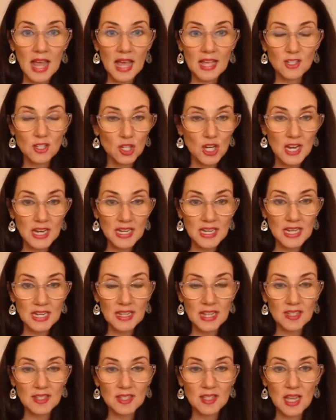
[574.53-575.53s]
training
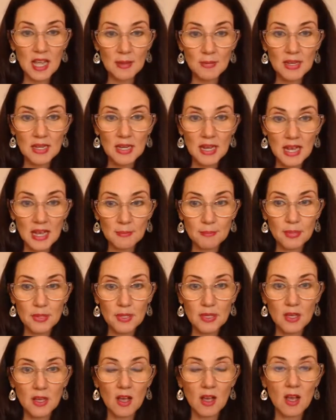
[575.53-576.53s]
that's coming up
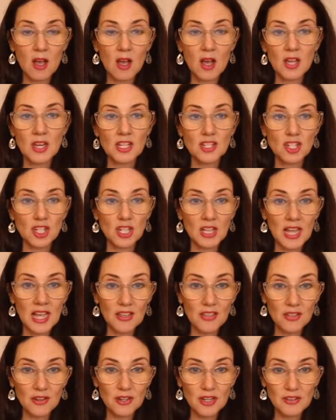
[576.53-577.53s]
on
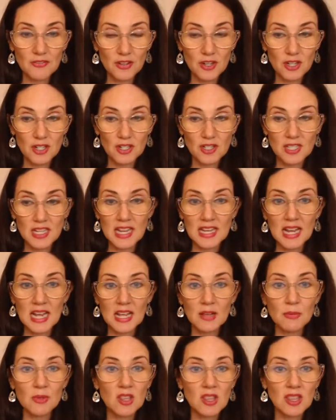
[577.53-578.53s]
July 31st. And
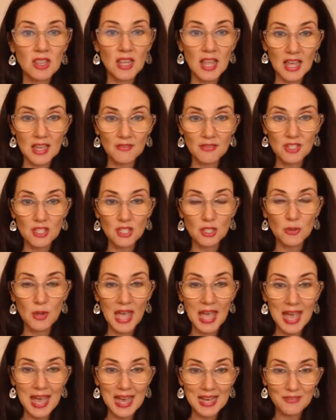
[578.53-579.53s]
I would love to
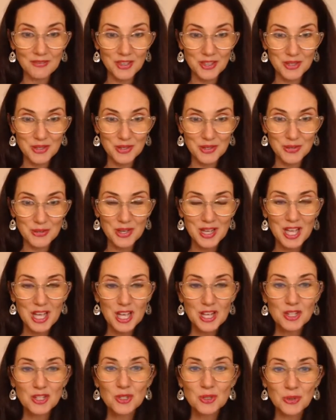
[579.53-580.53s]
have you
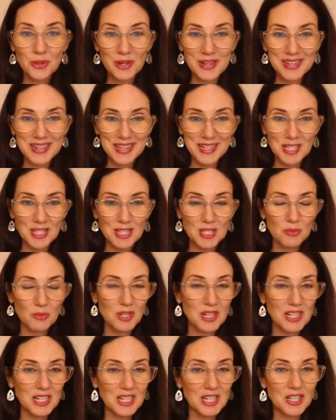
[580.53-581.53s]
join us.
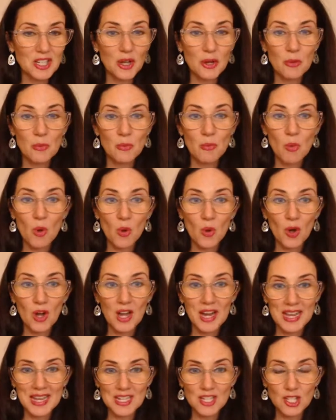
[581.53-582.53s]
We're going to go more
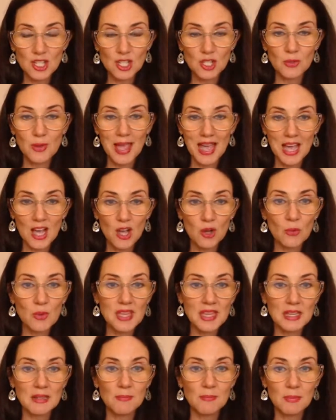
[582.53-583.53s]
into how we
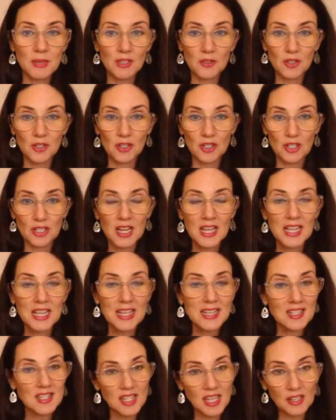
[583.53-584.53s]
can build our
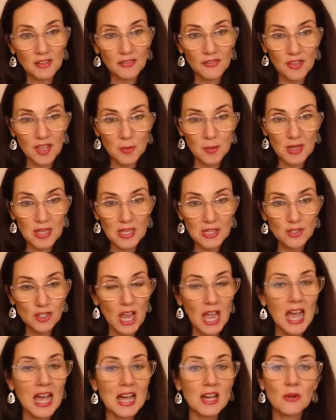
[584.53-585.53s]
self-image,
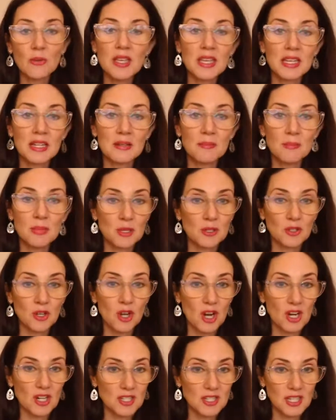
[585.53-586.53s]
how we can build
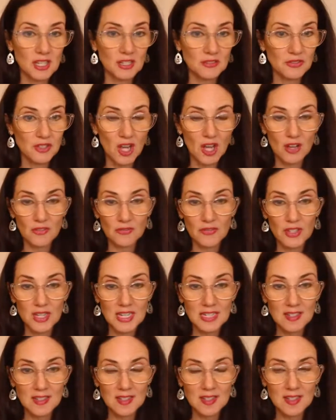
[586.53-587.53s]
our
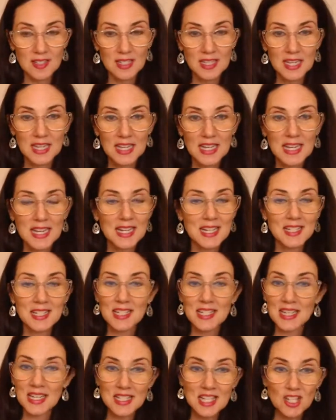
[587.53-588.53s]
self-confidence, because
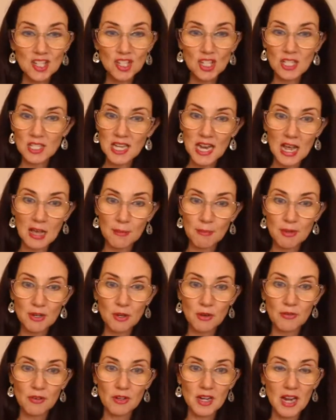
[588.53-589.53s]
it doesn't just happen
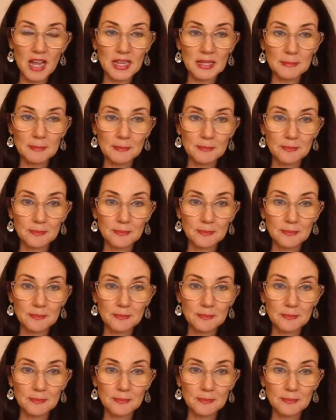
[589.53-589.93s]
overnight.